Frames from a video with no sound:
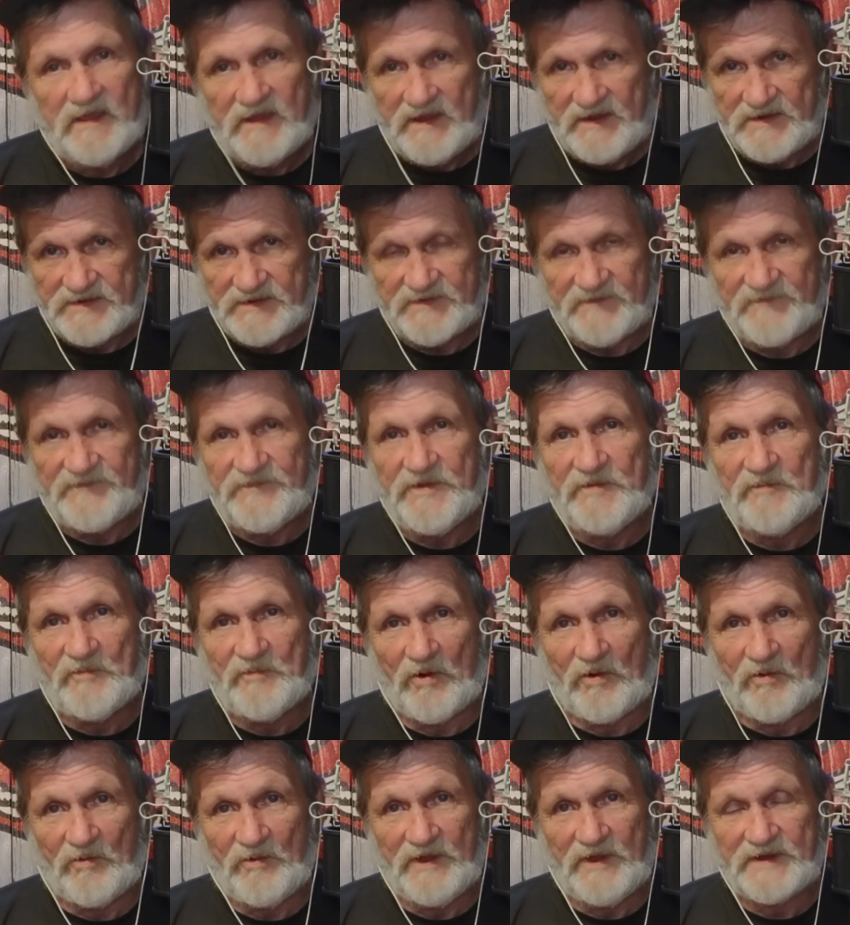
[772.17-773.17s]
it's a few
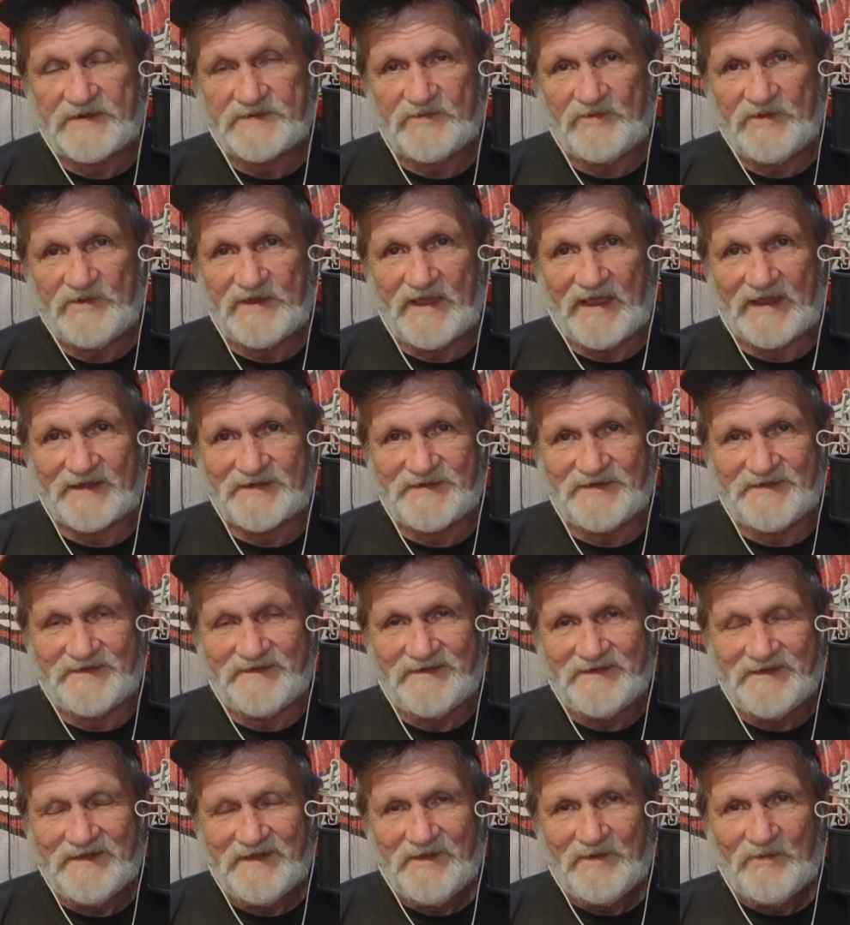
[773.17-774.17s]
more weeks. We got
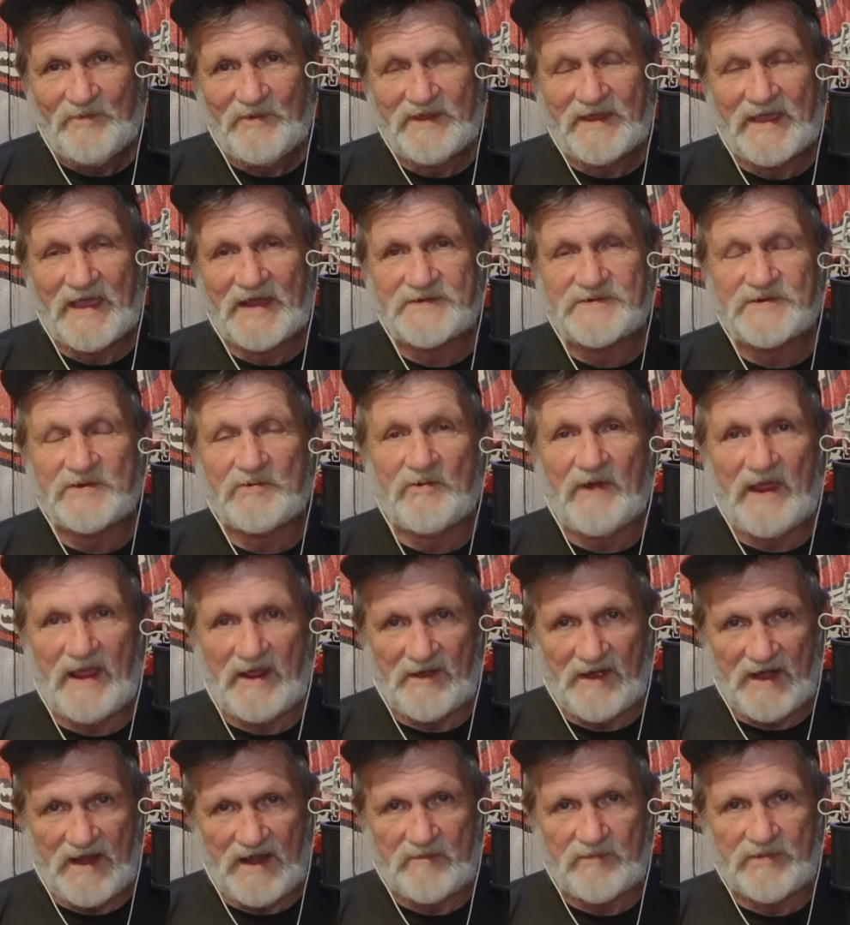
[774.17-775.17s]
to
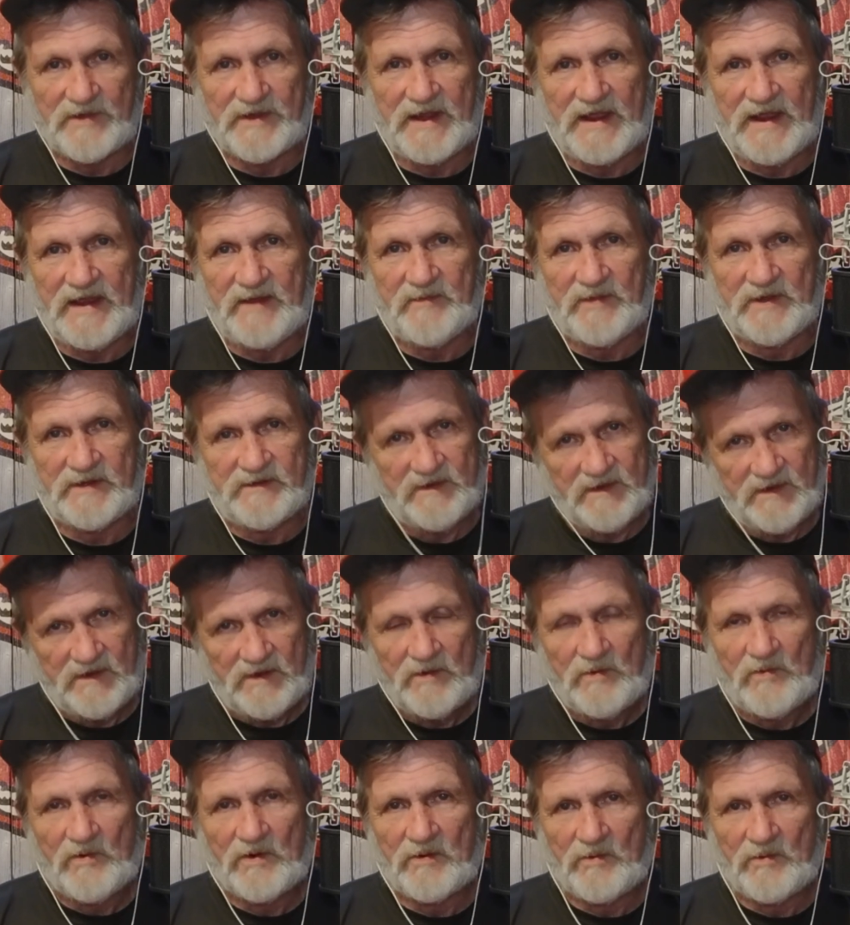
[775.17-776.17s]
around Labor Day, but
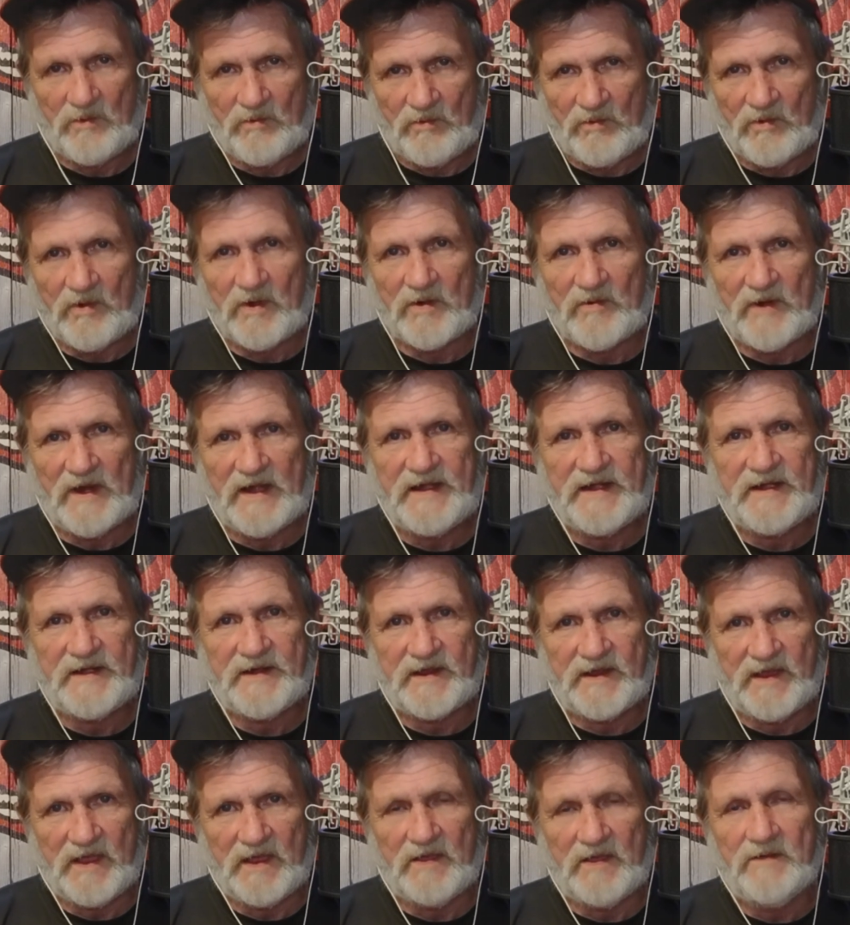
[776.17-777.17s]
we're ready to
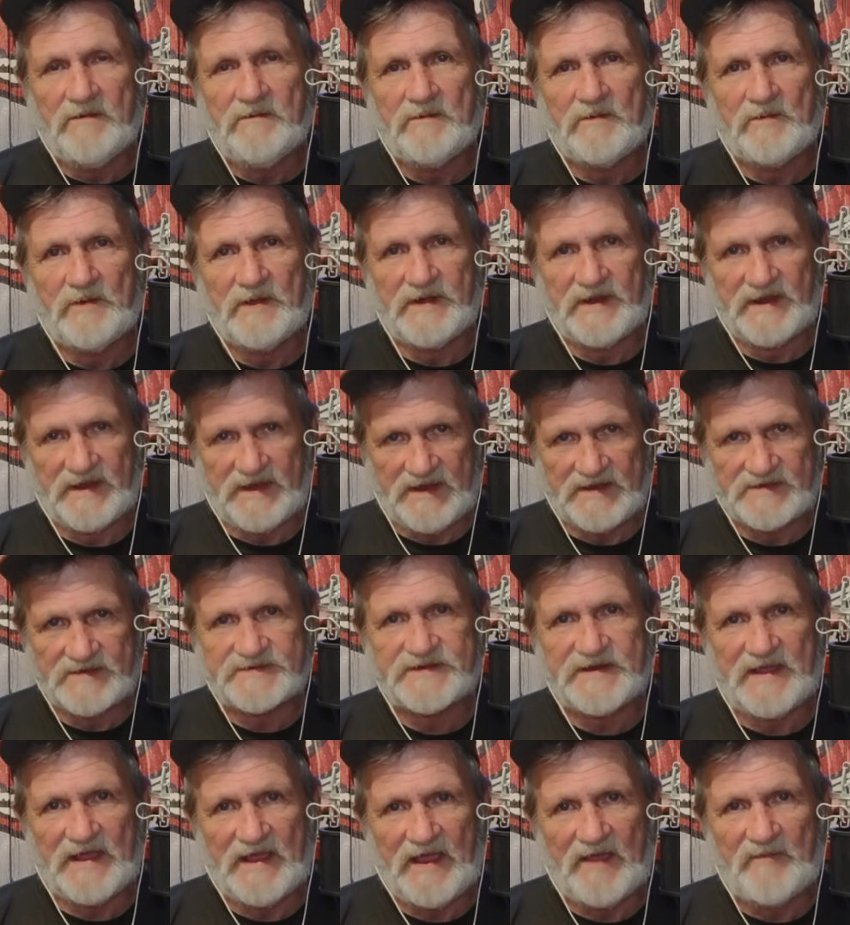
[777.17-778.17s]
go when it gets
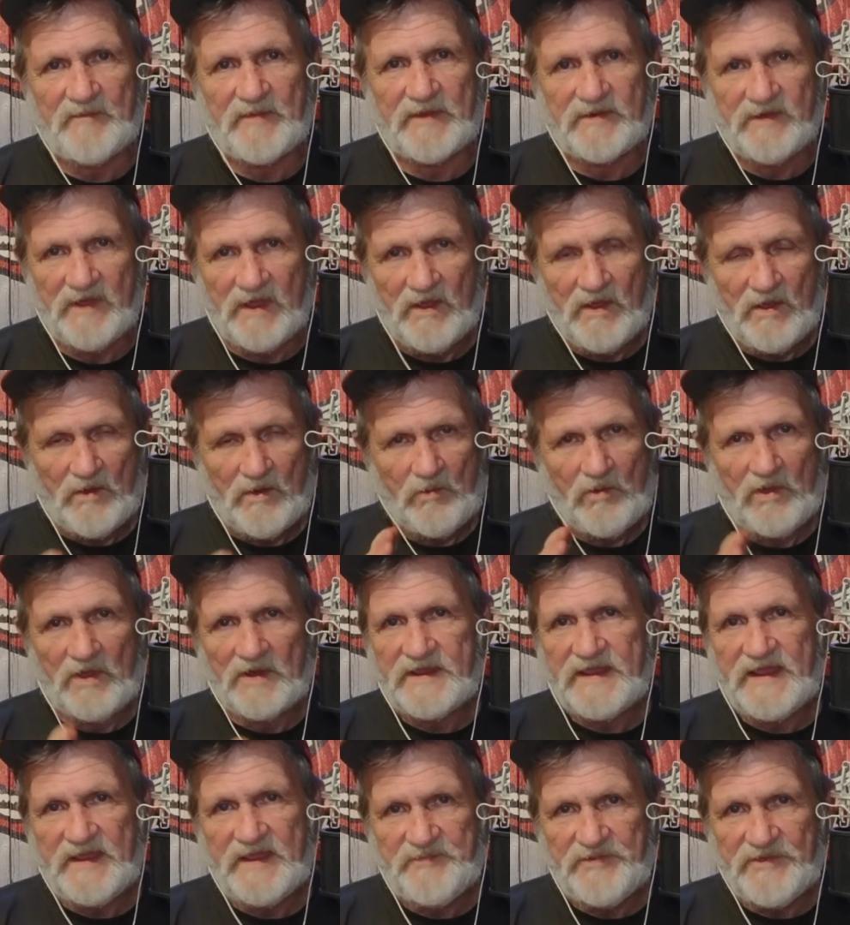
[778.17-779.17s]
time, and we'll
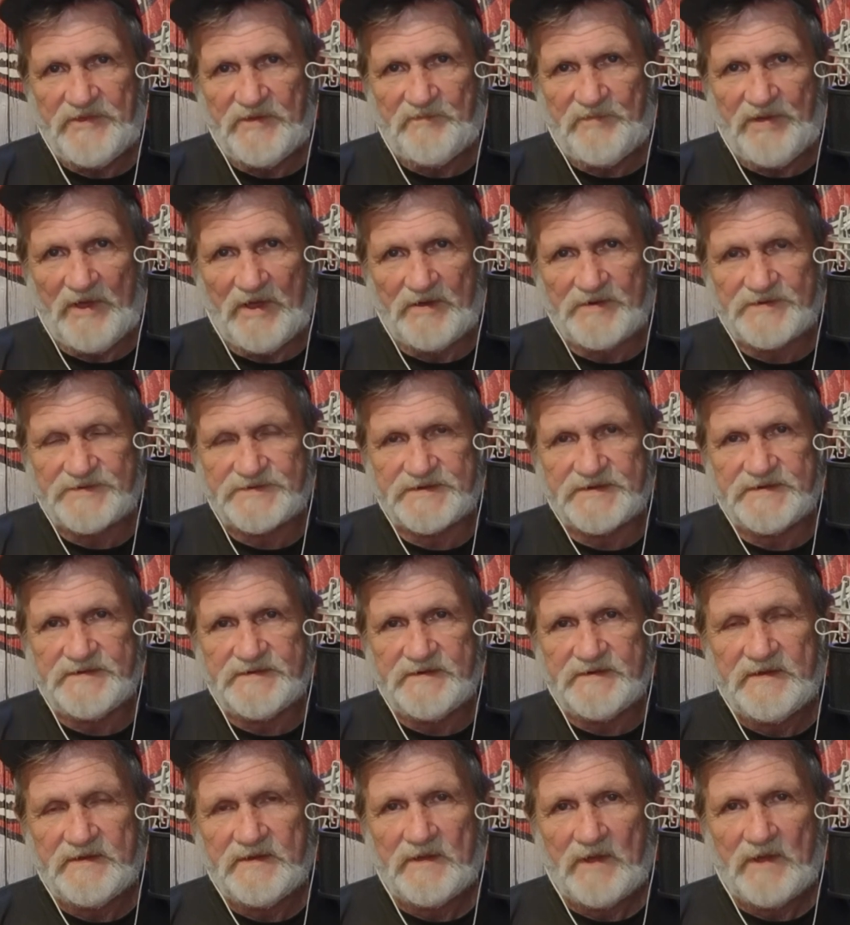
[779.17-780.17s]
keep you posted
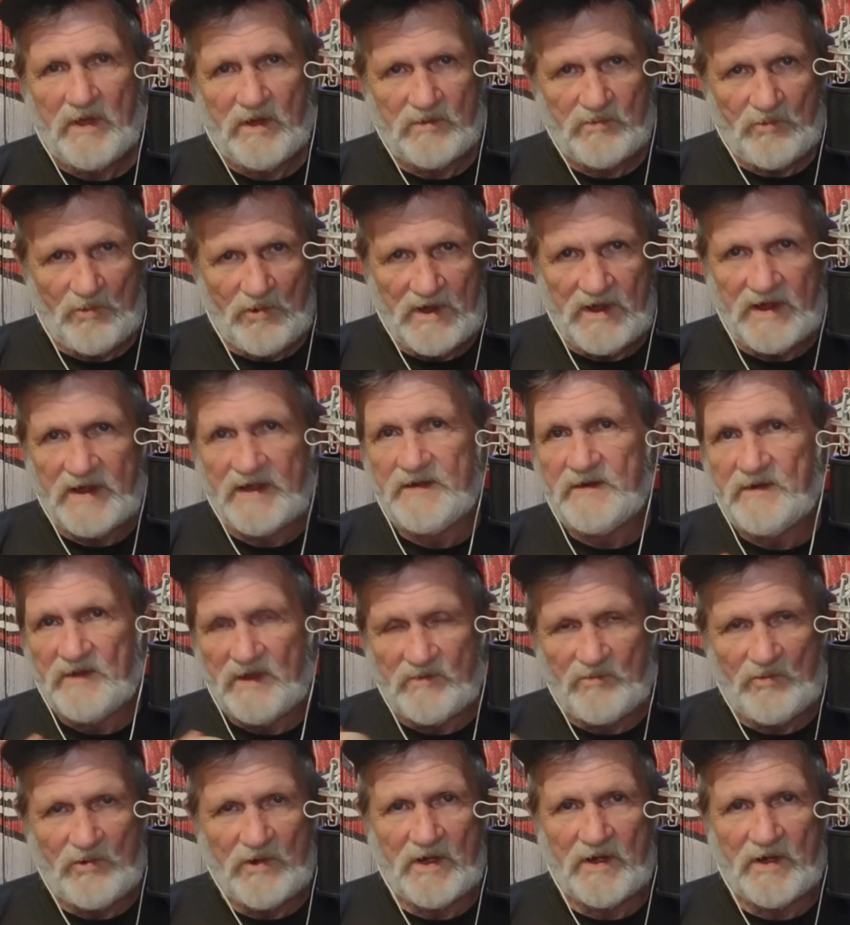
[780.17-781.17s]
on when
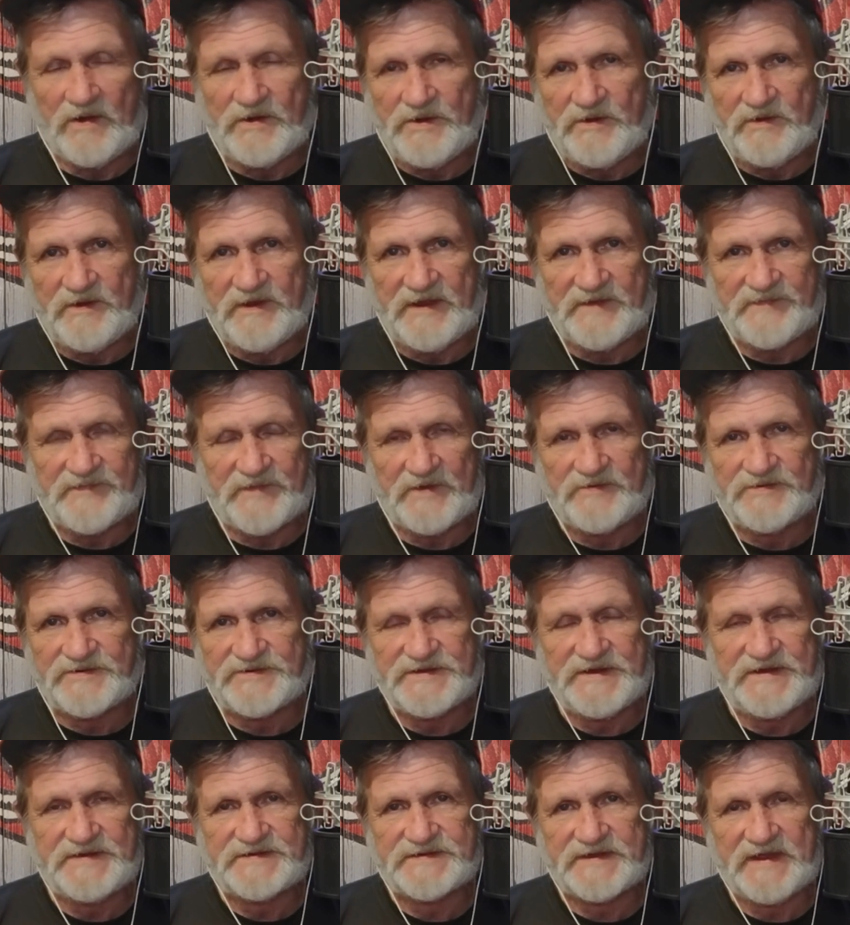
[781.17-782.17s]
and where you can get those
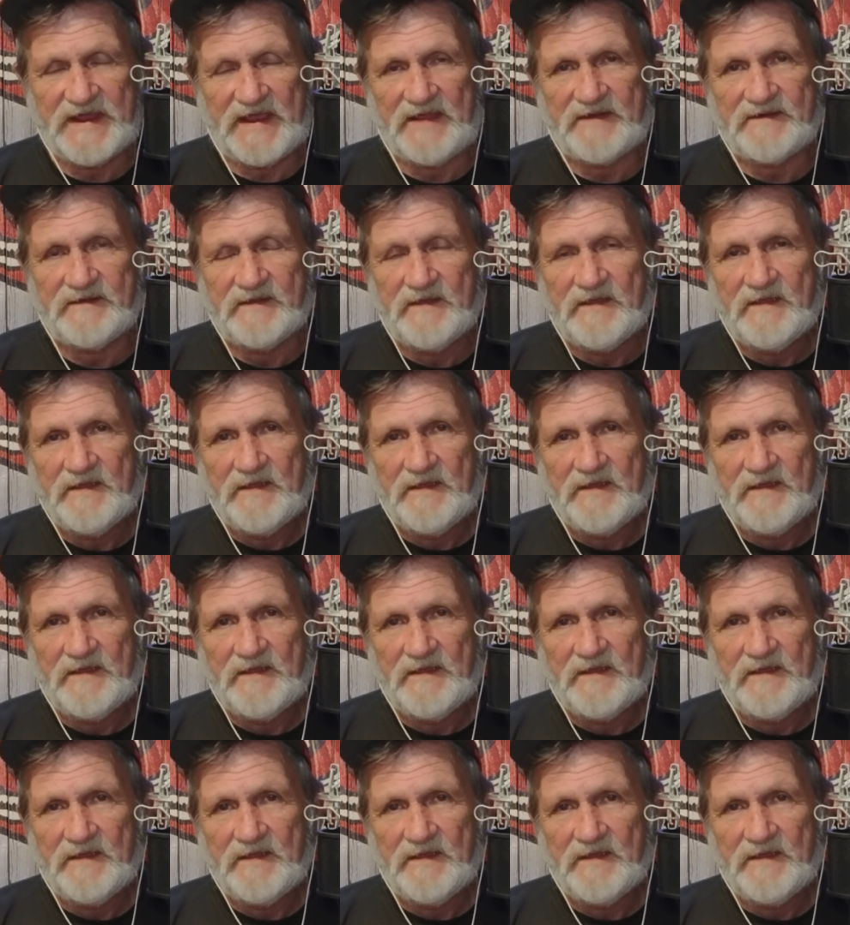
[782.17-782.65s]
sheets at."